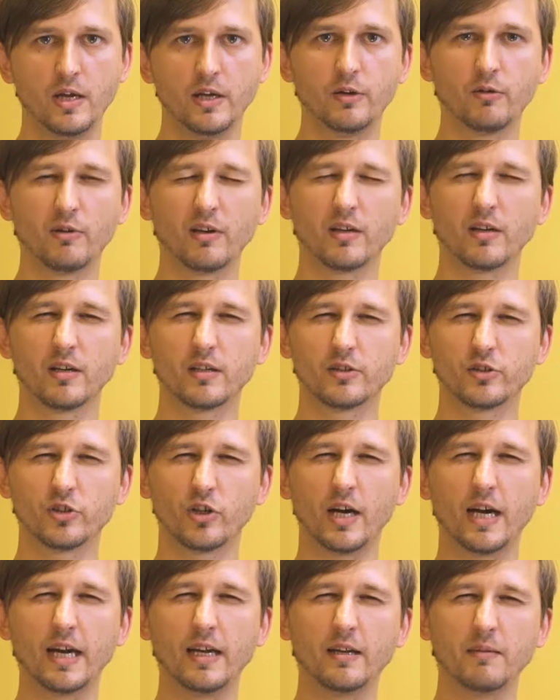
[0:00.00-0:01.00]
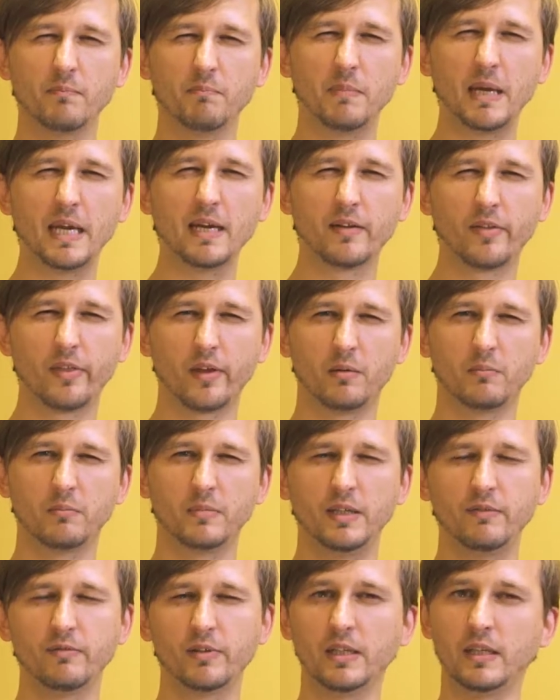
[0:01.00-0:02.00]
You can try make them
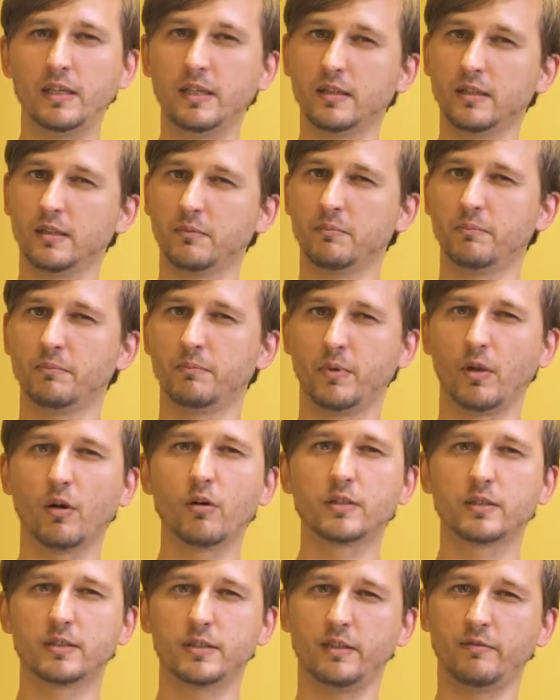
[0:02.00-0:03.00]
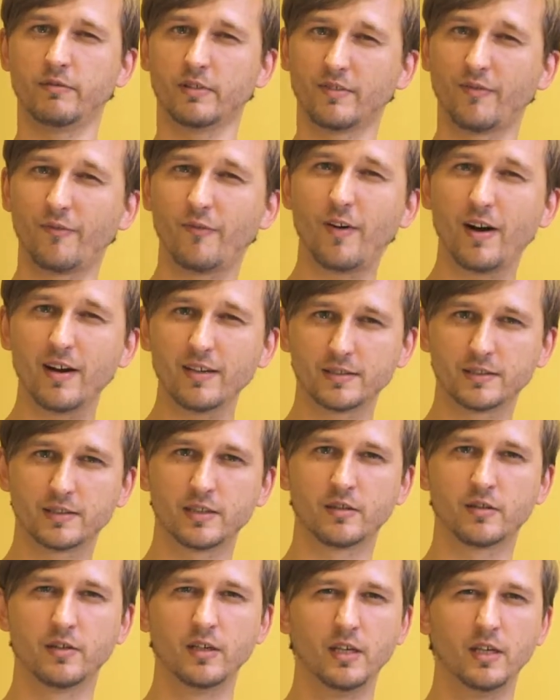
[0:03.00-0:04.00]
even a little blocks even
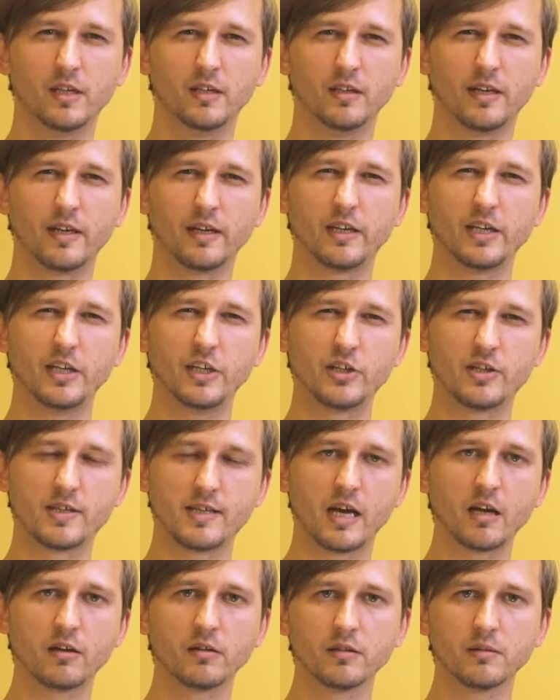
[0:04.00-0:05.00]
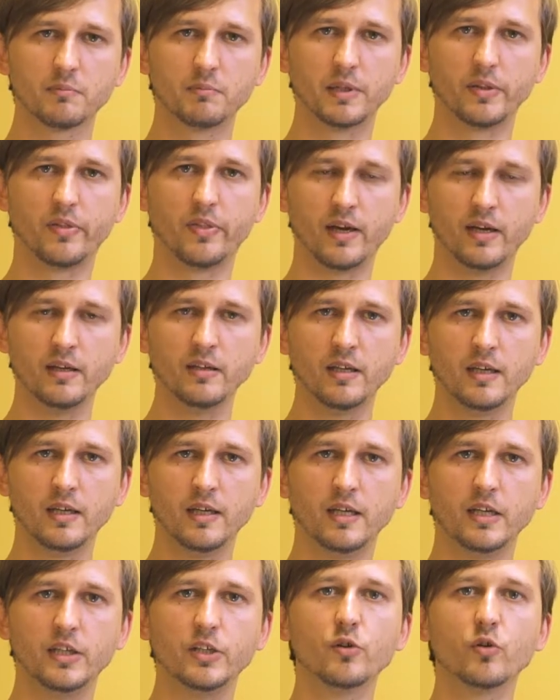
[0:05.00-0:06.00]
faster, like each second, but then
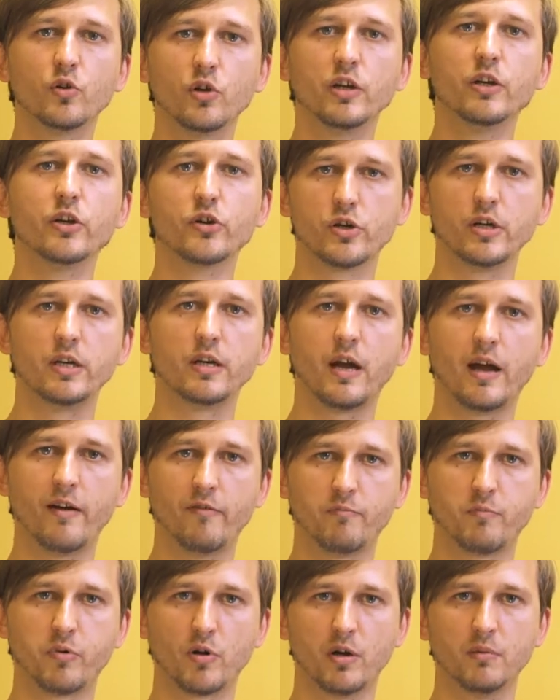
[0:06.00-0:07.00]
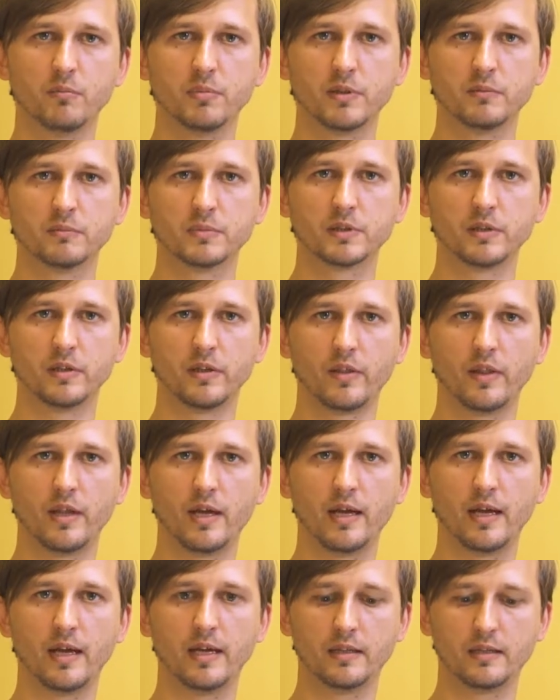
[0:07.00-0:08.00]
you really have problems
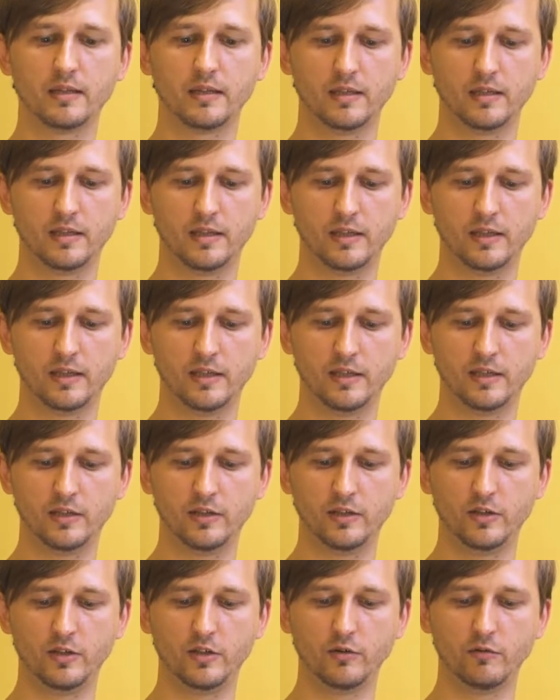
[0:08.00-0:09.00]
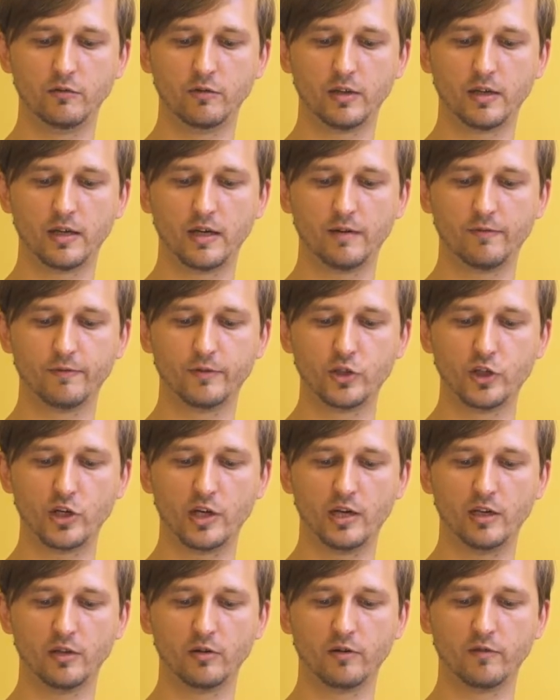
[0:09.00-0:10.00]
that you will have
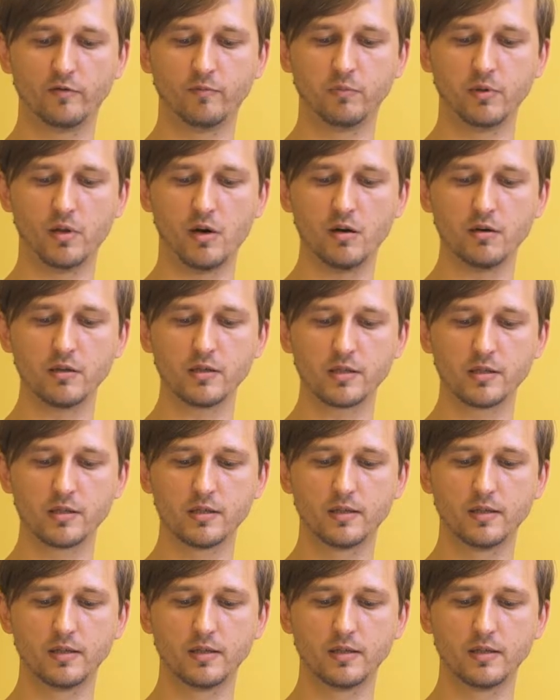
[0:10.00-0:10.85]
chain of blocks,